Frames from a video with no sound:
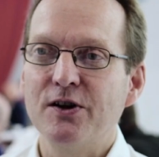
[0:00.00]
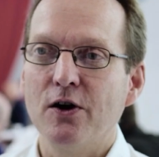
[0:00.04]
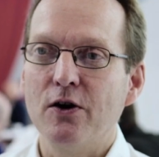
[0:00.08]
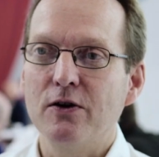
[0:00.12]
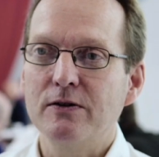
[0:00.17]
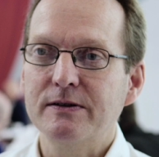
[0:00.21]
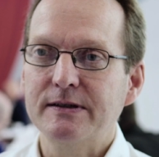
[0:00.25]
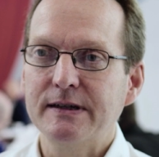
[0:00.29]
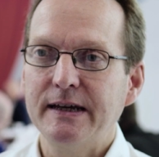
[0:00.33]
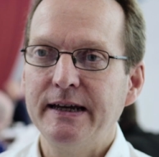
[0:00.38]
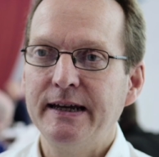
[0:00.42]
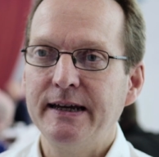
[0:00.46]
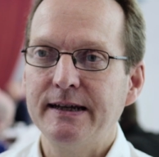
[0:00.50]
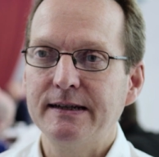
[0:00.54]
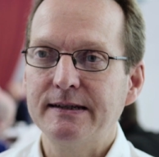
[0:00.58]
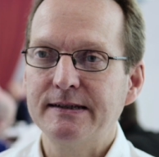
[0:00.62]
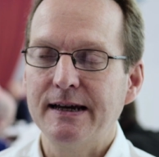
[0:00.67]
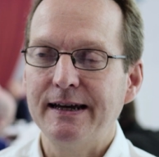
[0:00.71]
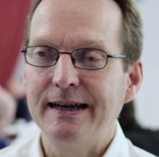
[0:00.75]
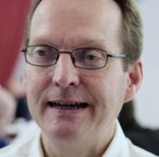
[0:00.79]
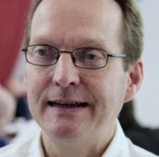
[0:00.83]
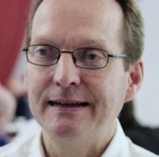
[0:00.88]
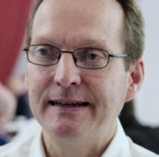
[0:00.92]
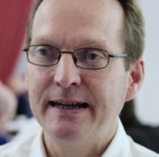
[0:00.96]
dot, it,
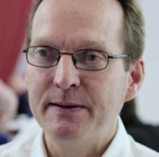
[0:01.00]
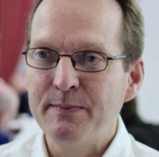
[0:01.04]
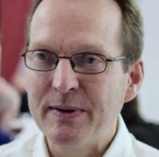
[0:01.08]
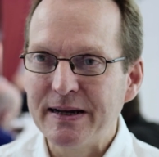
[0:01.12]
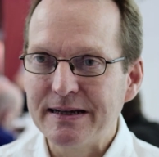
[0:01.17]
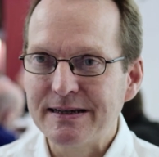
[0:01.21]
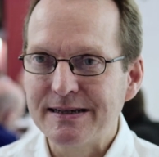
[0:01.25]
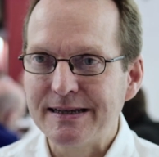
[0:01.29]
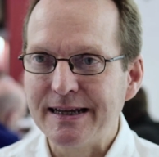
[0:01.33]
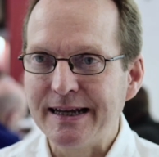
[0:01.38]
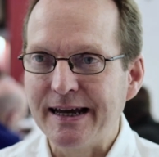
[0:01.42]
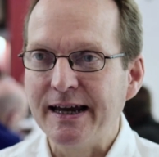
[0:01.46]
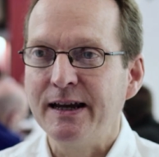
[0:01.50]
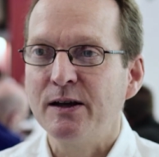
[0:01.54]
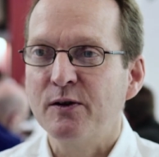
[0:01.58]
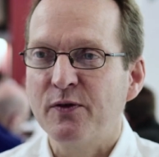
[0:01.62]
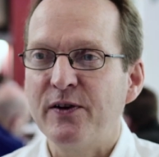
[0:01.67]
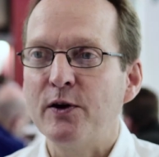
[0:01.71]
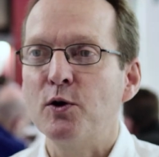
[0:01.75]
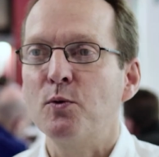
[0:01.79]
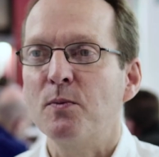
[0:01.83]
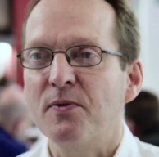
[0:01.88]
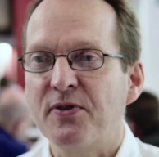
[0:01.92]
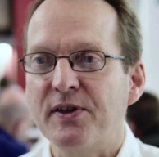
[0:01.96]
uh, it limits the ink
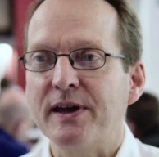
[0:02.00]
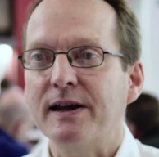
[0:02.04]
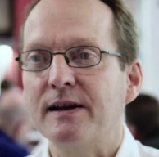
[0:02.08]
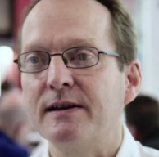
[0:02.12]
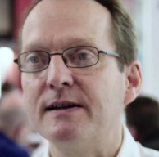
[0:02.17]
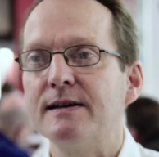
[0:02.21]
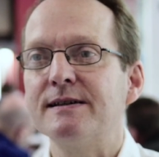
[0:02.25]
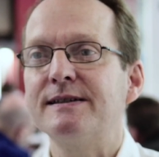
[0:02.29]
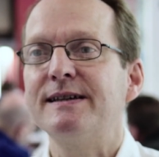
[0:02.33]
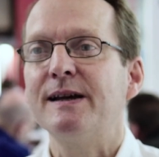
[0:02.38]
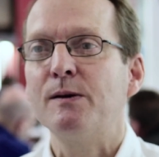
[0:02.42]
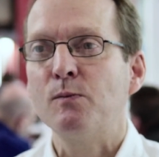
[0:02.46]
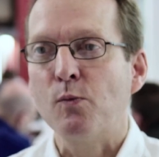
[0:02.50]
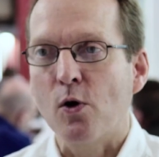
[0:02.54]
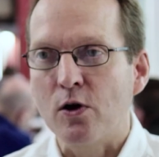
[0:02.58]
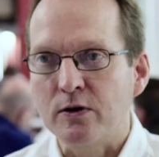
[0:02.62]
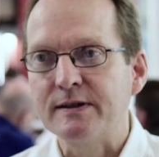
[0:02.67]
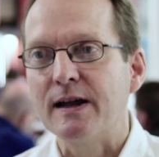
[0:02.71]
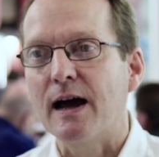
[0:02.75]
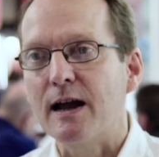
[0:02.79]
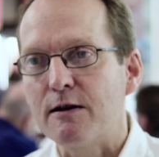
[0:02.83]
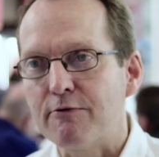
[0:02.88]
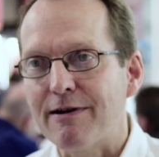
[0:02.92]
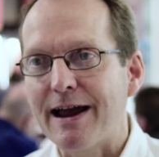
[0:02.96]
film thickness in
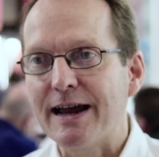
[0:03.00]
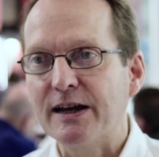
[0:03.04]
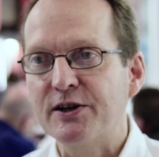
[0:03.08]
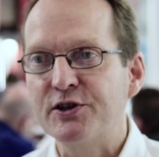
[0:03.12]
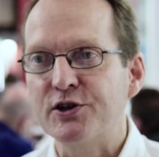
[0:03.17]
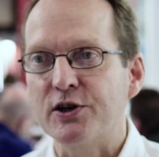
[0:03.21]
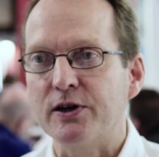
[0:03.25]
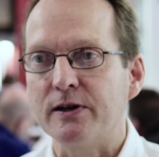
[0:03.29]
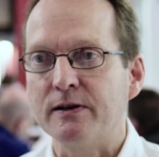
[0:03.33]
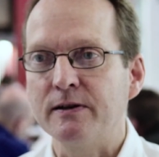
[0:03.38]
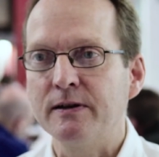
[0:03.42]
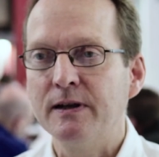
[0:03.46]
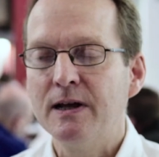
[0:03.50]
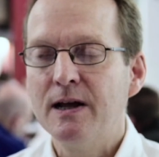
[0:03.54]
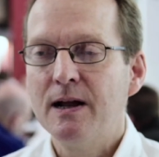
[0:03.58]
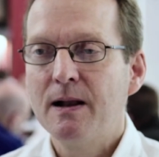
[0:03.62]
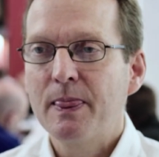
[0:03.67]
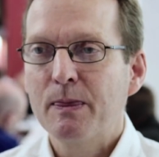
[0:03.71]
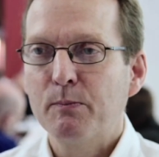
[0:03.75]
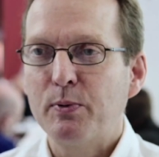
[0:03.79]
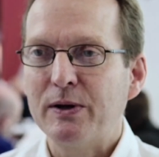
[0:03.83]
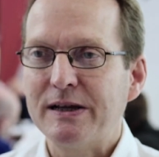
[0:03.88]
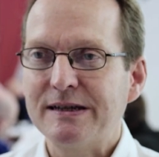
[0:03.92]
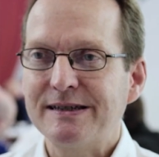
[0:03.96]
one direction,
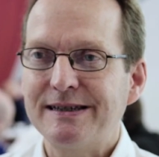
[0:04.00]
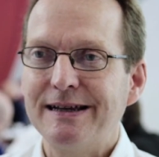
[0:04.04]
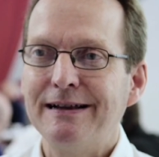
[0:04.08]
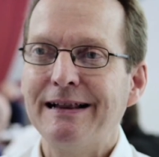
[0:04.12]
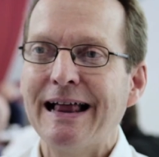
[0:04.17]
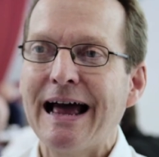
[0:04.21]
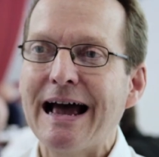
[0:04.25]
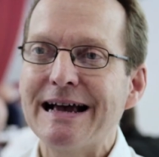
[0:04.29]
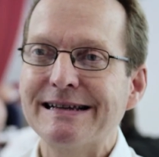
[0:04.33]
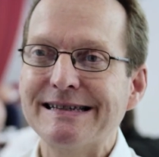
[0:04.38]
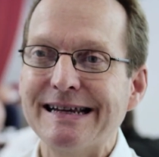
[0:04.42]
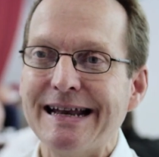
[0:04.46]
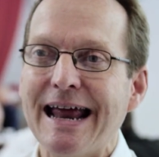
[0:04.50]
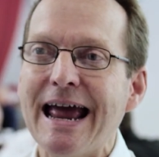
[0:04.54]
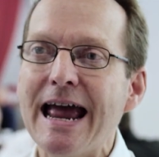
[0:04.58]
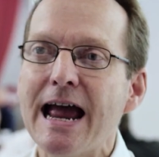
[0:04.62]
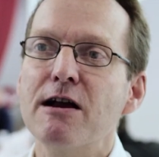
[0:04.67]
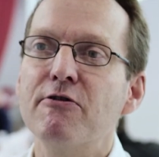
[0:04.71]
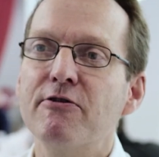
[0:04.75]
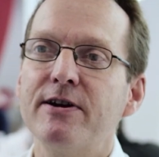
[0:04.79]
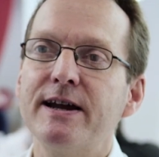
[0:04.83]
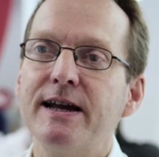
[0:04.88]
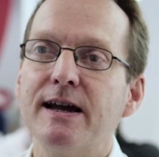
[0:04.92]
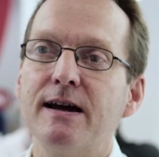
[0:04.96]
but it still has an
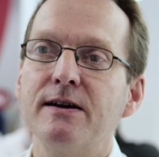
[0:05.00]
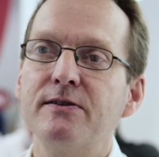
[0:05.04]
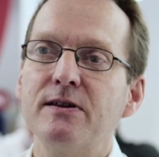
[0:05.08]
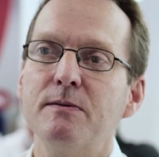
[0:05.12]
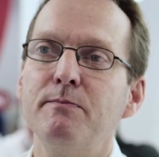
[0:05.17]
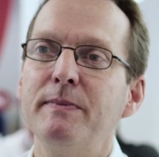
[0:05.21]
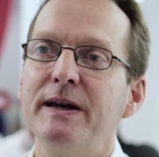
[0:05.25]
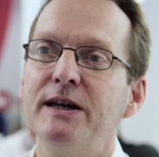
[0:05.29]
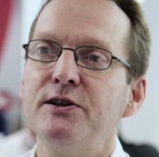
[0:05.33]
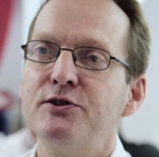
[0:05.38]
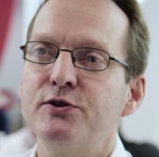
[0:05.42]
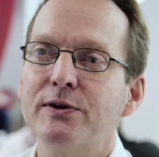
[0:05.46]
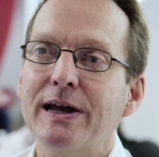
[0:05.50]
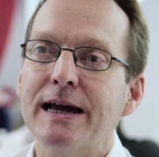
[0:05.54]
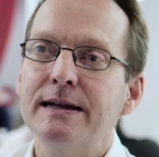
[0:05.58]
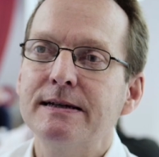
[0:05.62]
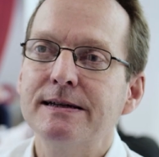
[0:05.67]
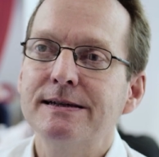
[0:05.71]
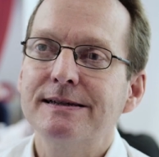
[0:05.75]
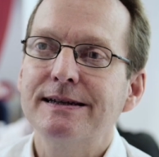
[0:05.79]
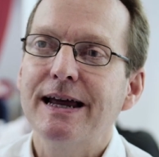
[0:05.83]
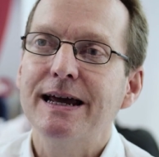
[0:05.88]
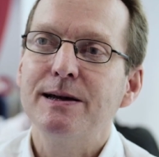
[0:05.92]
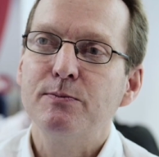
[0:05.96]
area that means you get
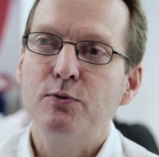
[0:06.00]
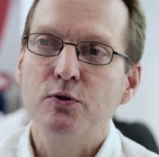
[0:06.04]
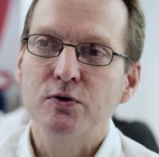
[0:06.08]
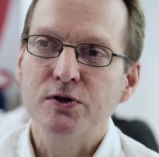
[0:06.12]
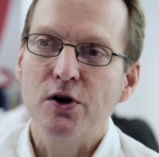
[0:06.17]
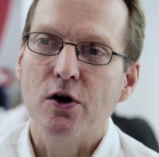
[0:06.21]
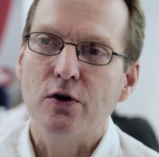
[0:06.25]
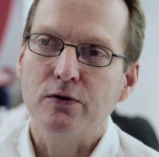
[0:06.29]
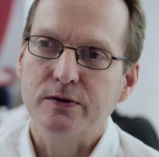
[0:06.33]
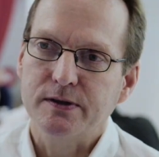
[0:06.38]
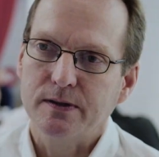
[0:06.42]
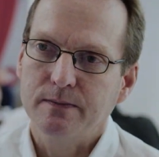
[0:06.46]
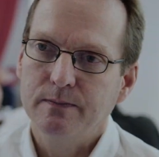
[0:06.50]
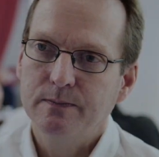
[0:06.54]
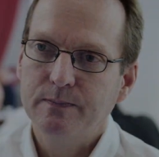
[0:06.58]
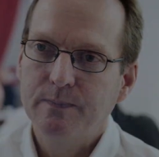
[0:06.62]
a stable dot.